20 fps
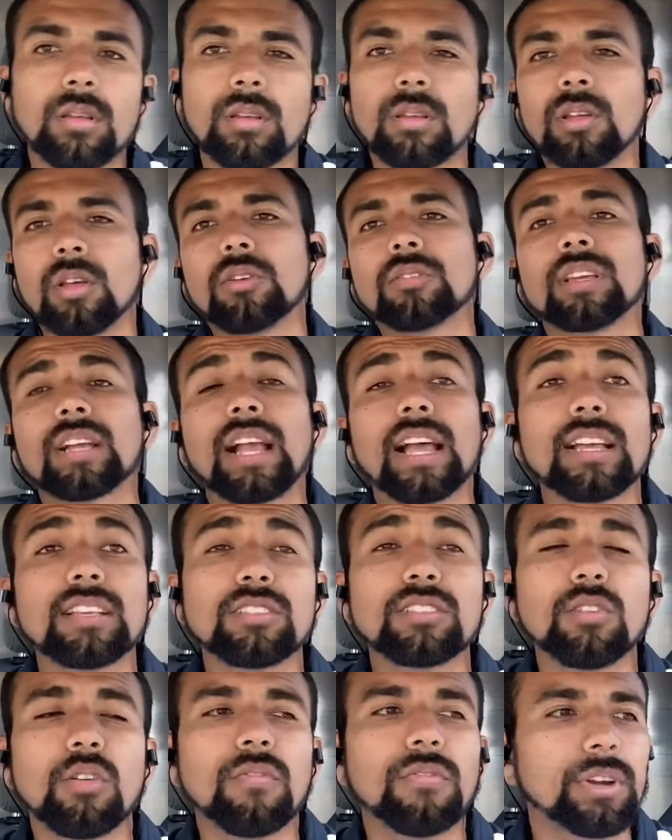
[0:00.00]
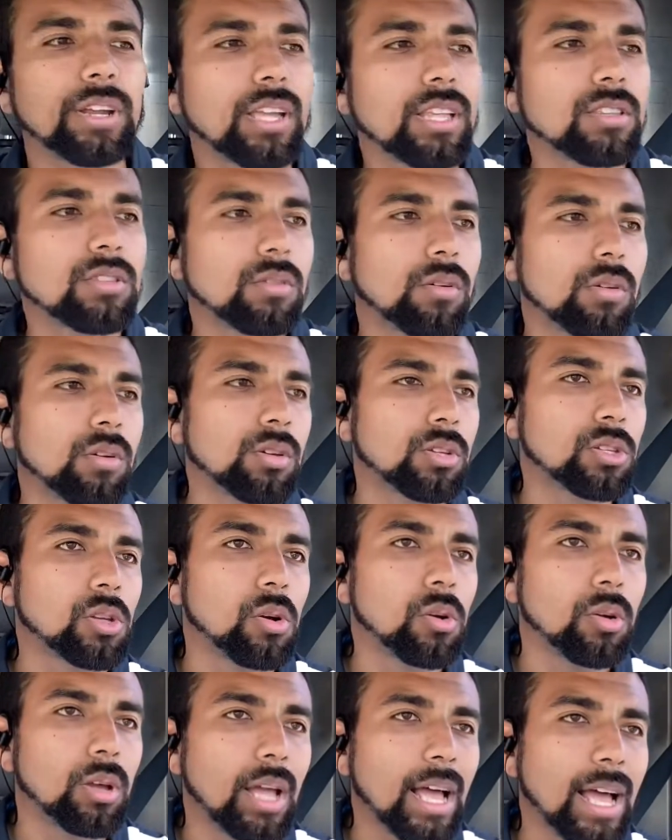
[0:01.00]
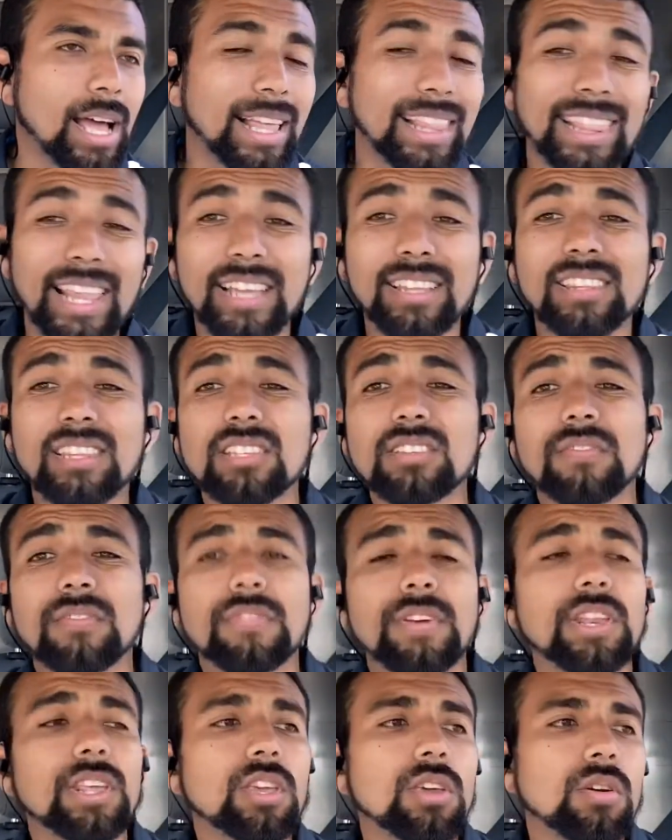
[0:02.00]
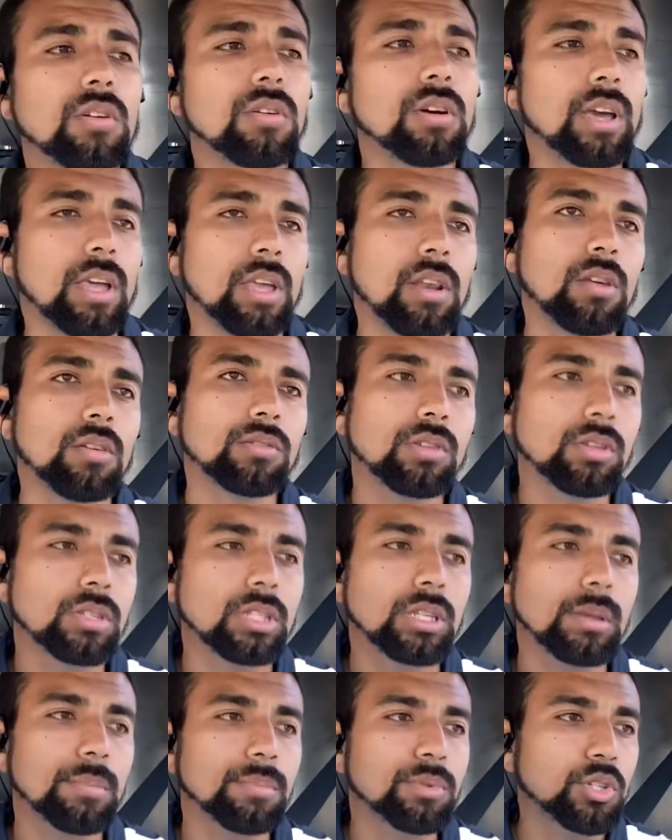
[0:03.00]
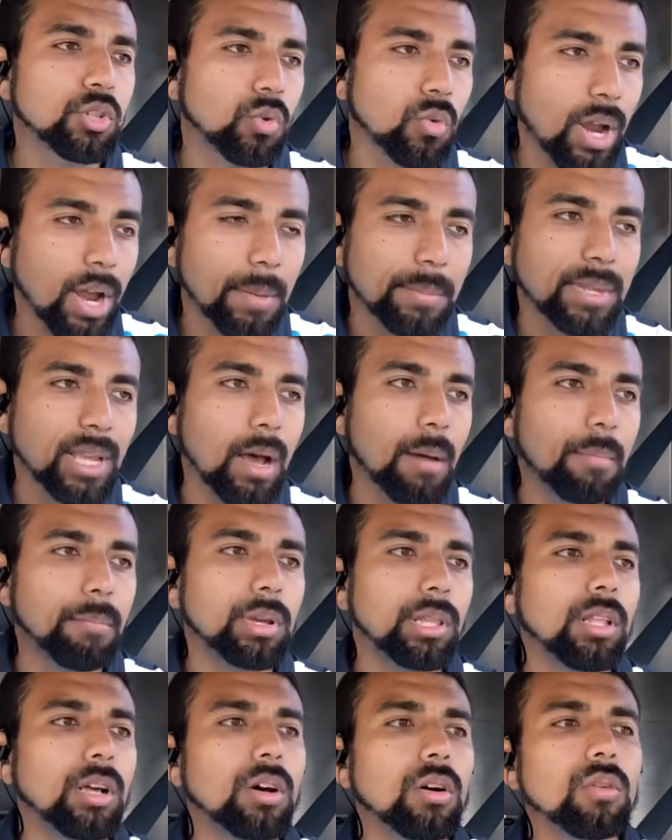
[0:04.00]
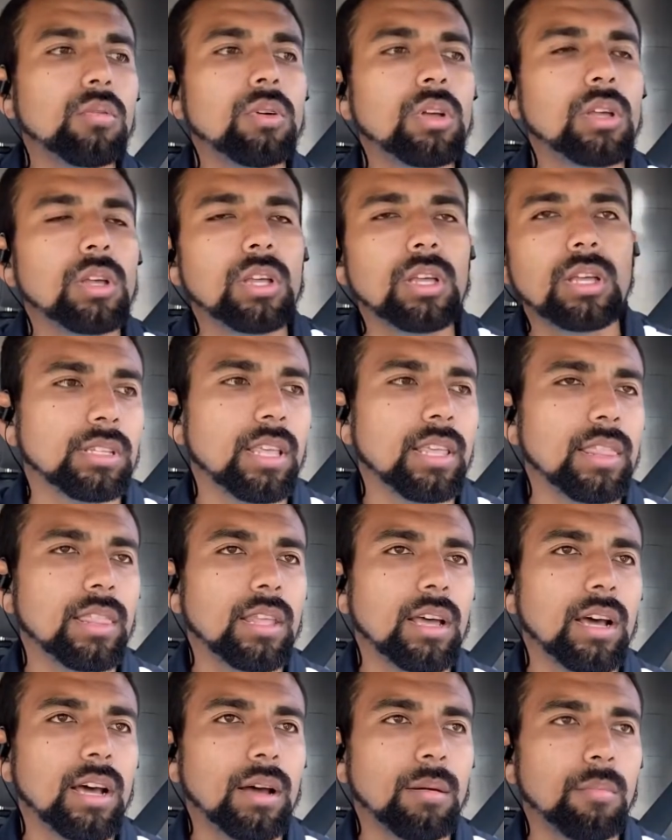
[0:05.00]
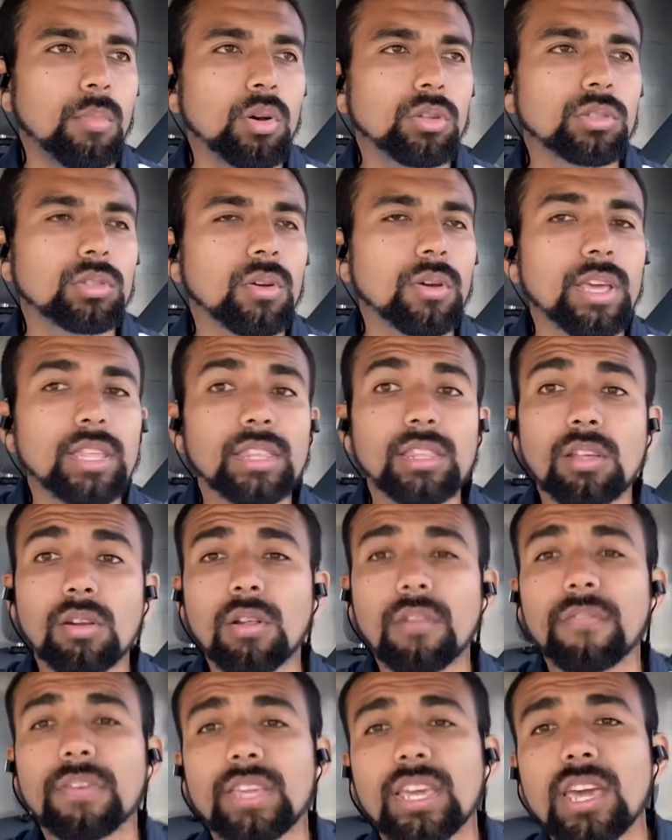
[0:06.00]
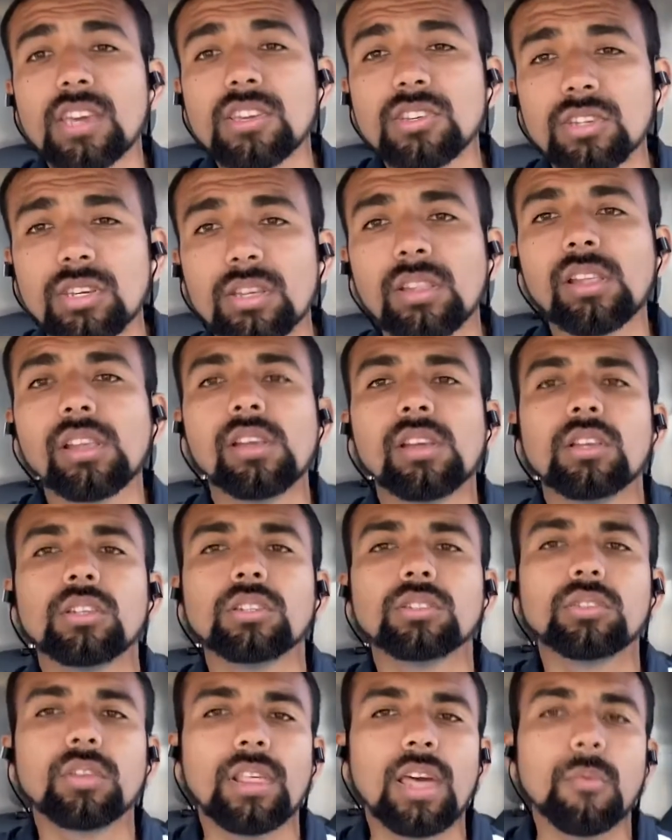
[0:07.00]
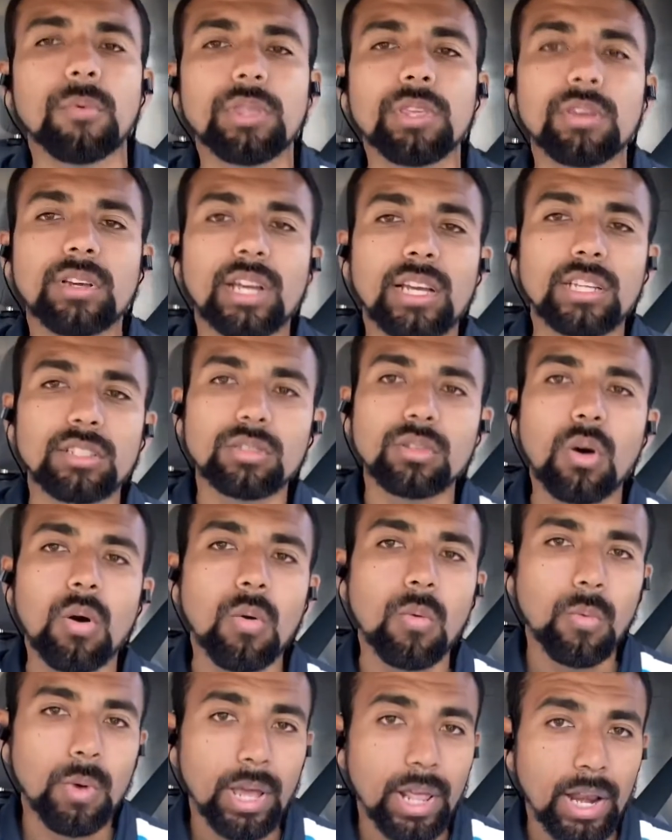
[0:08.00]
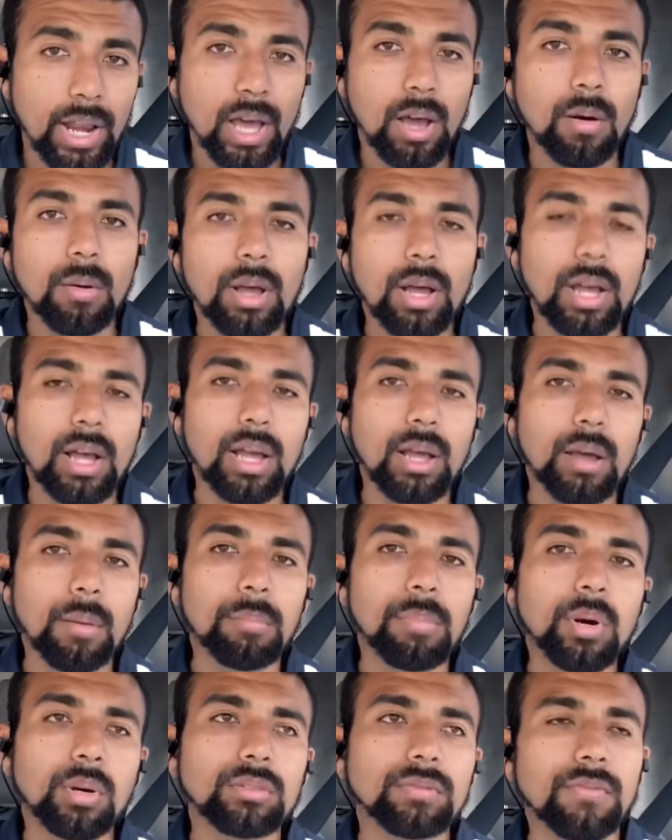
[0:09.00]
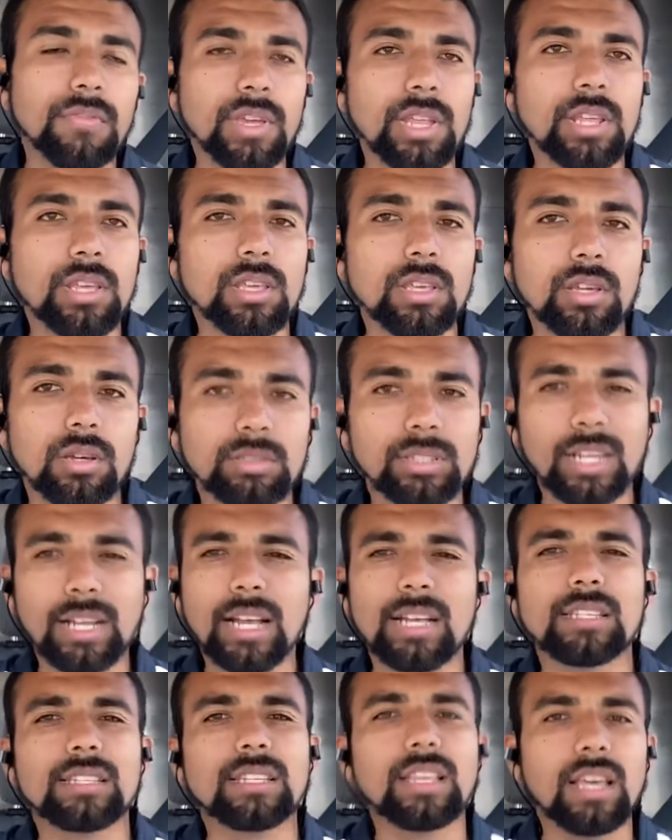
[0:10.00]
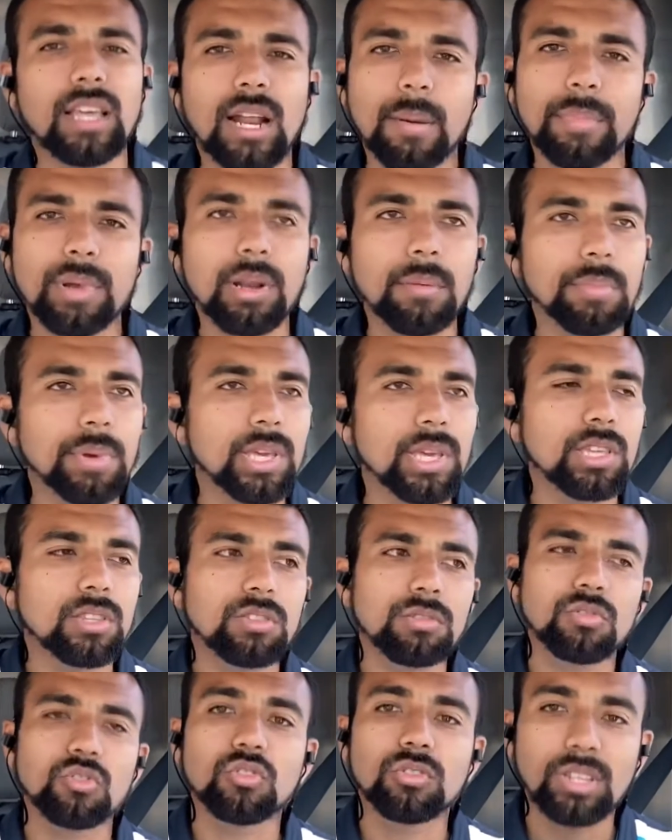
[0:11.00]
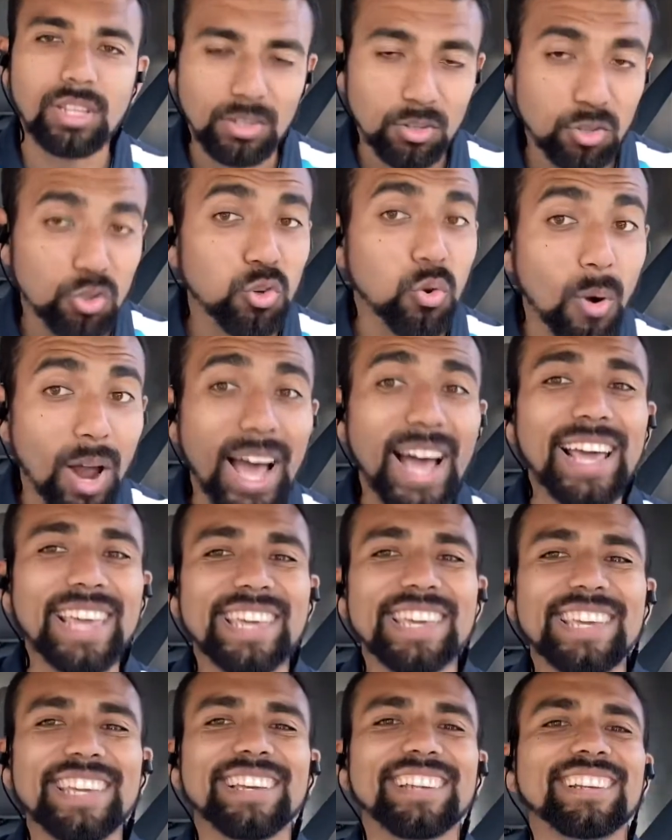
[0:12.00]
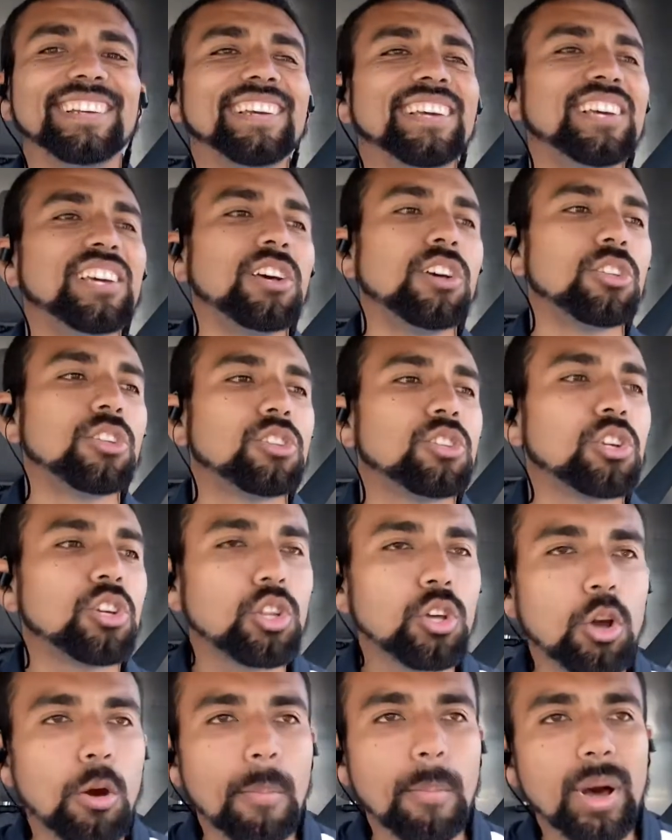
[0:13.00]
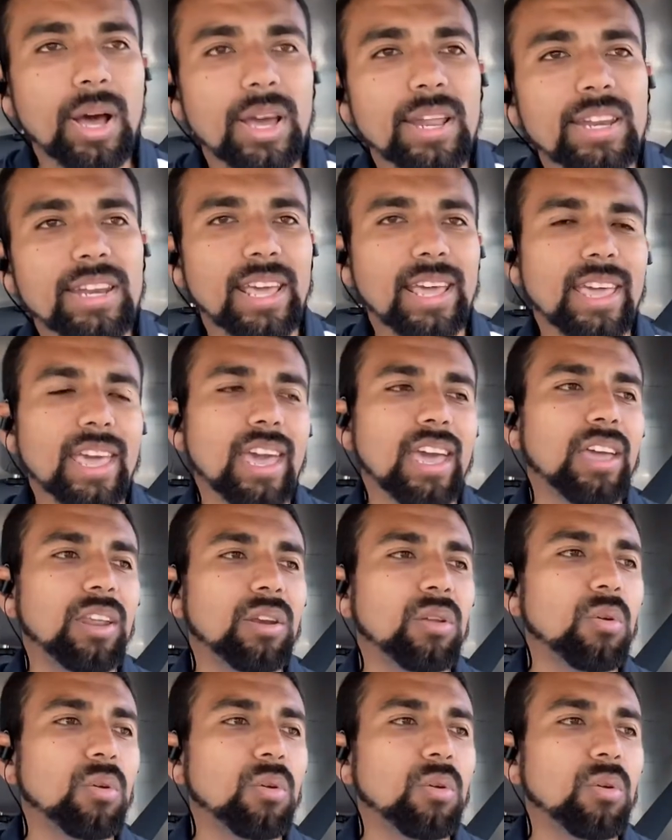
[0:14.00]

Also guys, don't forget to also uh, like this video and also subscribe down below. And um, also hit the notification so that way you guys know when I'll uh, post videos. Like I said, I'm going to be trying to do Monday and